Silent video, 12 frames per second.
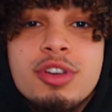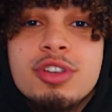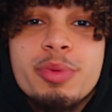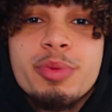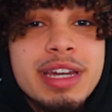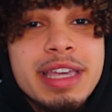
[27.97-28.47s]

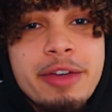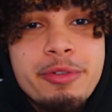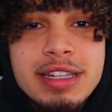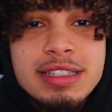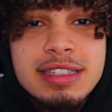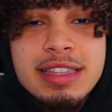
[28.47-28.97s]
So we're gonna get
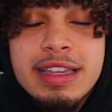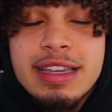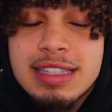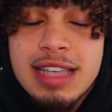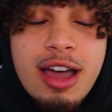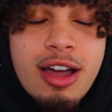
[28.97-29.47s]
right into this thing
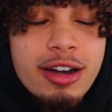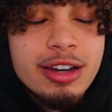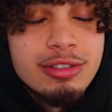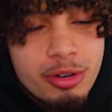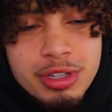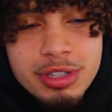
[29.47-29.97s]
because I already
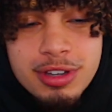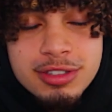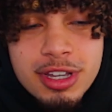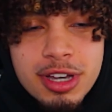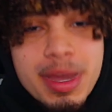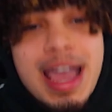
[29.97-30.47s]
know he cooked
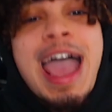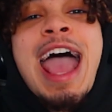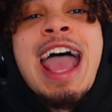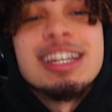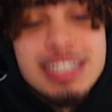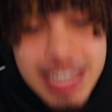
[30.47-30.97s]
up
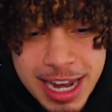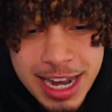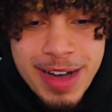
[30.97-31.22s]
Dante,